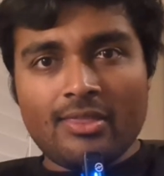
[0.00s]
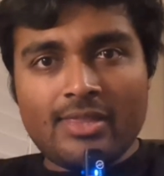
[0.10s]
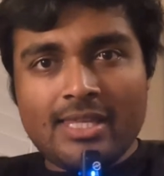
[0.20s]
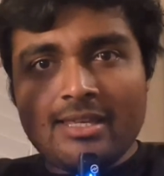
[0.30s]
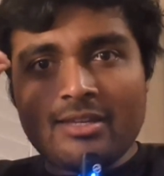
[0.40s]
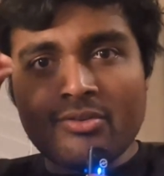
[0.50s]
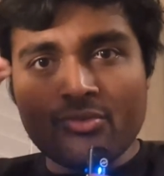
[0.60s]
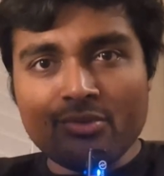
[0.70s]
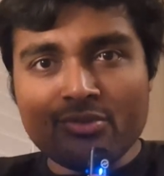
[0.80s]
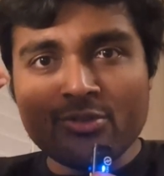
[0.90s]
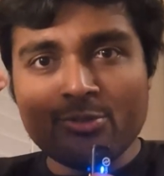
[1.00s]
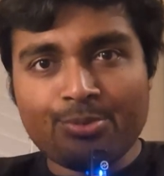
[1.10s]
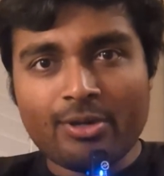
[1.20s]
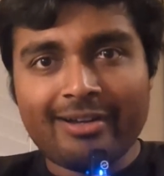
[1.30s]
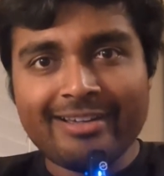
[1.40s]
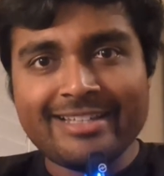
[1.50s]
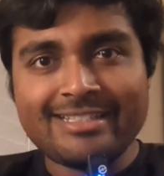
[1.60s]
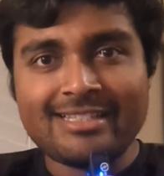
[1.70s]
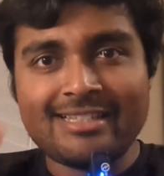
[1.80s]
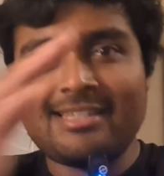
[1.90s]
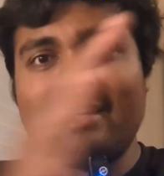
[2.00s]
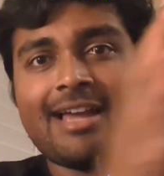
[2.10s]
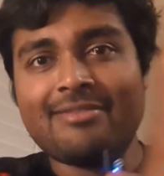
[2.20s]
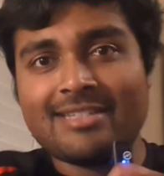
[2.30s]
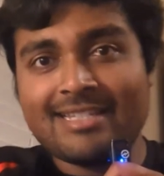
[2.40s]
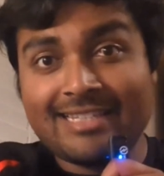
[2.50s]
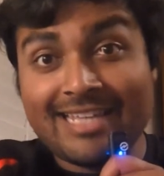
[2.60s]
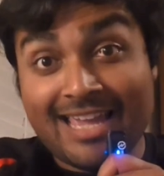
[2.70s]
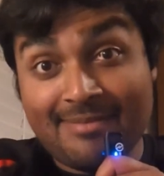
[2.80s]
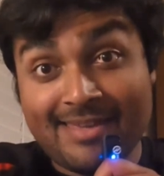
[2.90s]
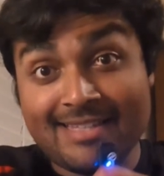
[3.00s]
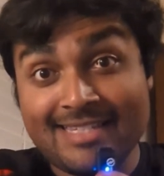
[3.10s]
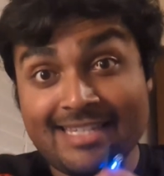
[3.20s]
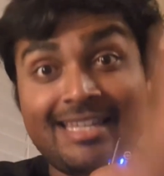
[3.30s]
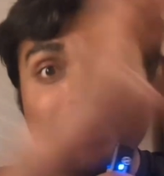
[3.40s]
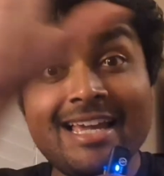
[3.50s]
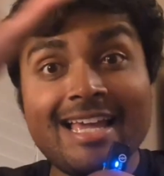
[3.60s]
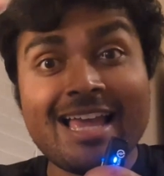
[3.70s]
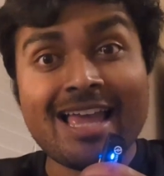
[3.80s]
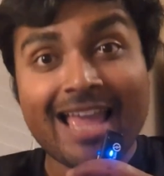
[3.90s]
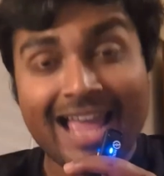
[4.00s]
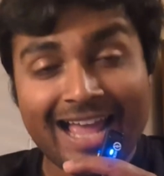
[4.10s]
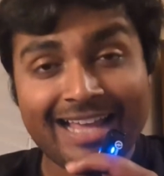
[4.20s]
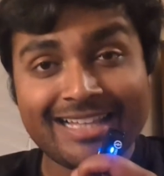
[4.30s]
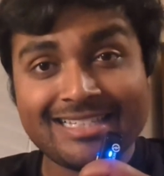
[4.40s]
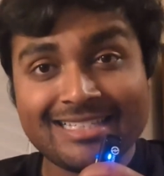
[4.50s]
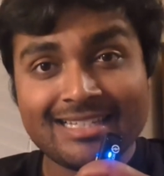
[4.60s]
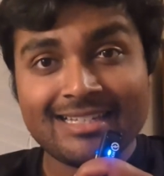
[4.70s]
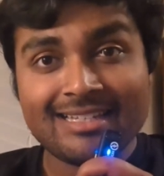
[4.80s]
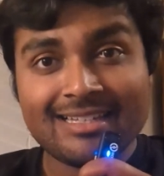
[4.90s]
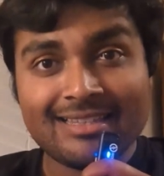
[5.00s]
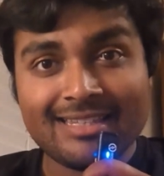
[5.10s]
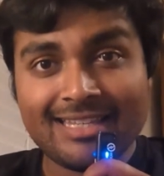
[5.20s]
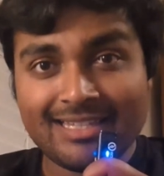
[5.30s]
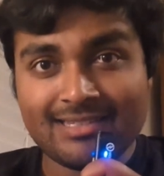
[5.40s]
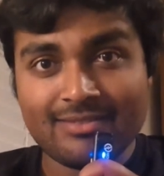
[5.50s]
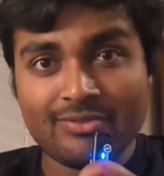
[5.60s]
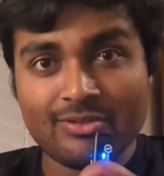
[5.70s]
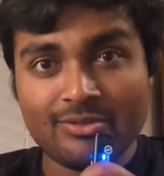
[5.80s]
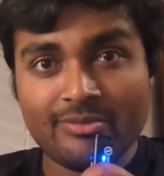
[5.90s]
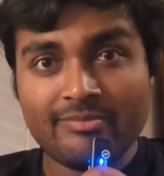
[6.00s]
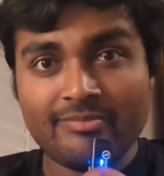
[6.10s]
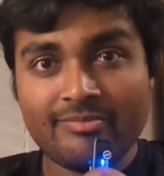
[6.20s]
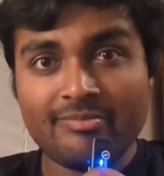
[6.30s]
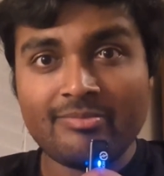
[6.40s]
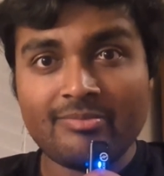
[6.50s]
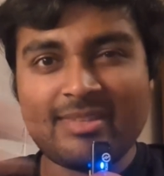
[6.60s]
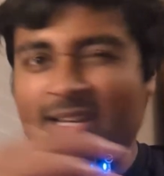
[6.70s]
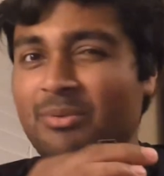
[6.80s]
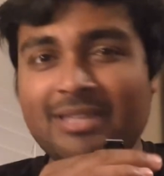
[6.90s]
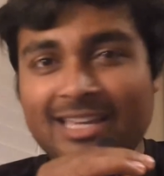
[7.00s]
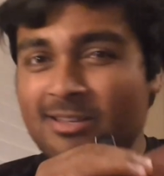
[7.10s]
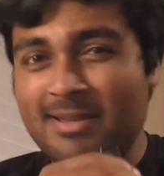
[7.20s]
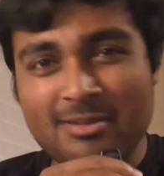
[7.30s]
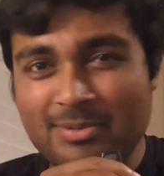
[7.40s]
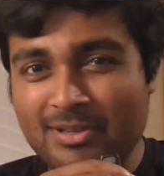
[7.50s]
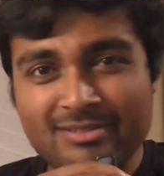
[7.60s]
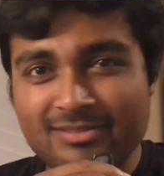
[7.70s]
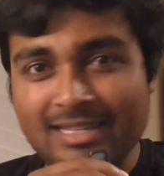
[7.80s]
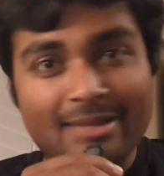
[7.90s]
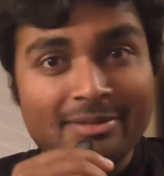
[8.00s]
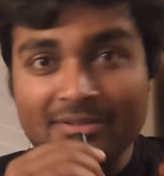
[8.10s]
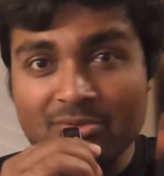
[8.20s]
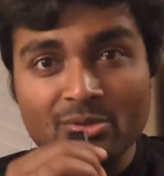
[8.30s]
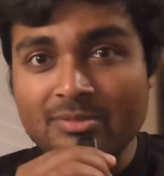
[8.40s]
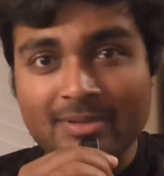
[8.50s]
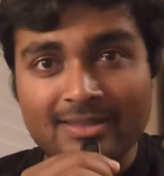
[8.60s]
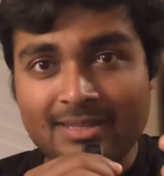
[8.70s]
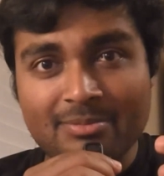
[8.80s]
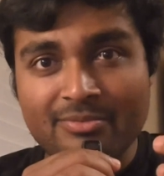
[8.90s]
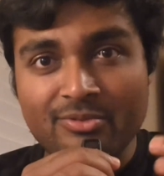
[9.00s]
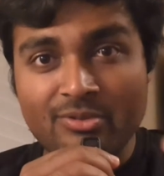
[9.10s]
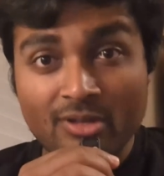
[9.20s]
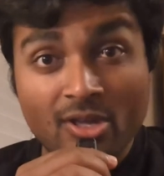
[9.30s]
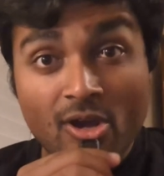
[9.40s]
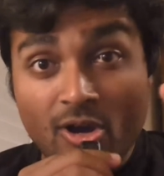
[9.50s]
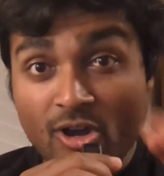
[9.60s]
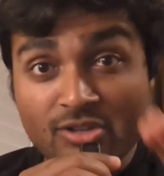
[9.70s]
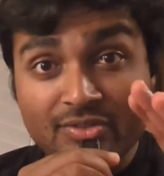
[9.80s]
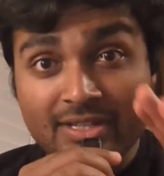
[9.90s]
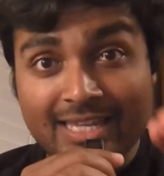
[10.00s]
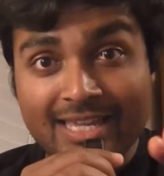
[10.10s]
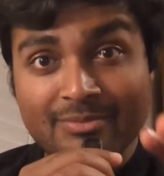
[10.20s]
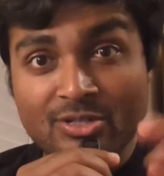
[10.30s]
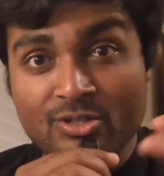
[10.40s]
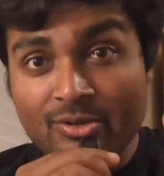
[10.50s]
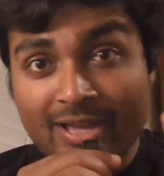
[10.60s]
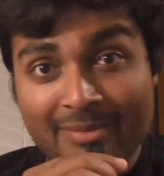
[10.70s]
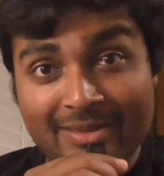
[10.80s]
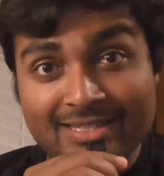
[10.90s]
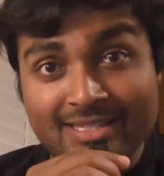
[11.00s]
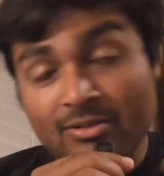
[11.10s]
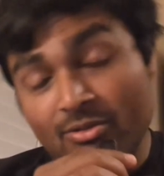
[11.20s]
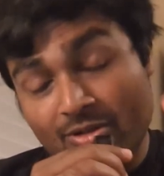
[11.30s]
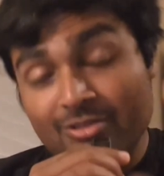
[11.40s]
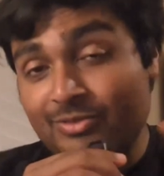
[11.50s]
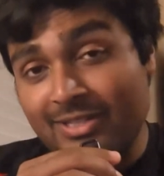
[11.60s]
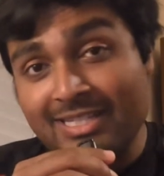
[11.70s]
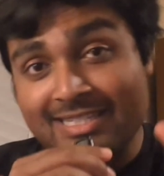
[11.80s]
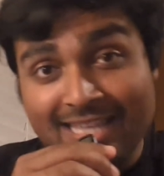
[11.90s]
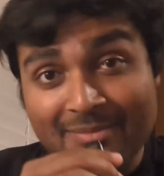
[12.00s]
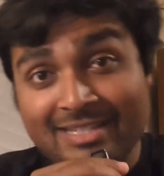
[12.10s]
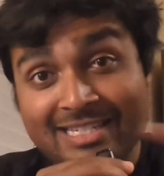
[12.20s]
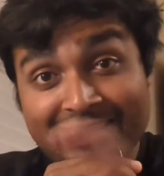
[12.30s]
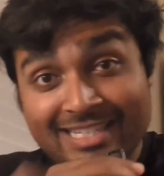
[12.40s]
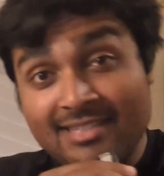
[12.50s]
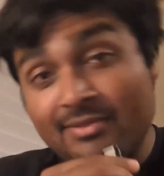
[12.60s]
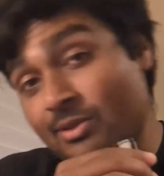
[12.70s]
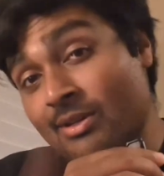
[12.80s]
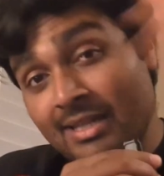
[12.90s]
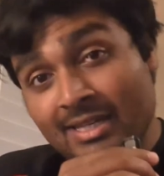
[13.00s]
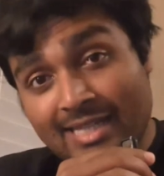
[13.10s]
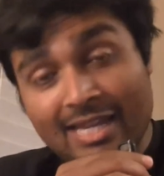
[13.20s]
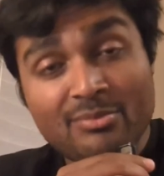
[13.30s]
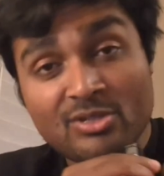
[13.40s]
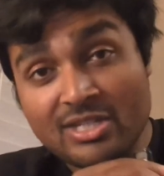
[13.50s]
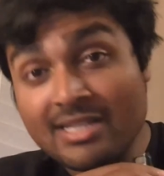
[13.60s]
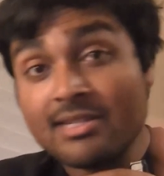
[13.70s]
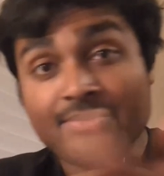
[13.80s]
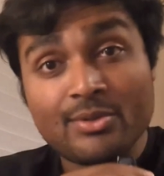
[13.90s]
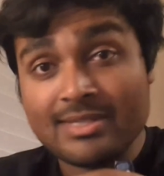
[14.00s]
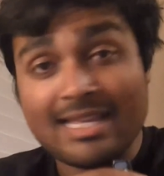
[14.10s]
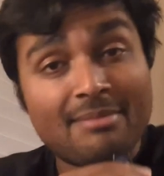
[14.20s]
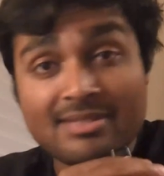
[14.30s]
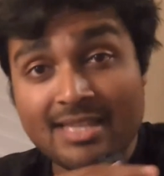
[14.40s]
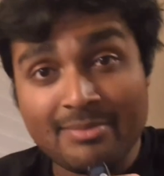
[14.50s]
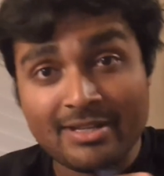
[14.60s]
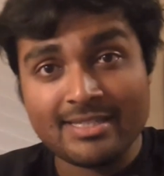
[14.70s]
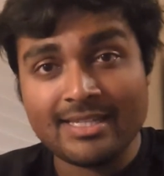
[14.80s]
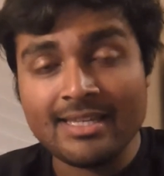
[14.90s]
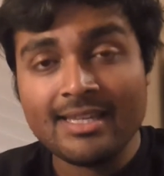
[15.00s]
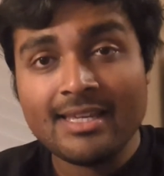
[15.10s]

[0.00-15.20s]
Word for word: The crucial part is that they have to take the MAT and the interview they don't care about your personal statement. I've talked about that before. Oxford and Cambridge, your MAT, or Oxford at least the MAT in the interview, Cambridge the interview and step, same idea.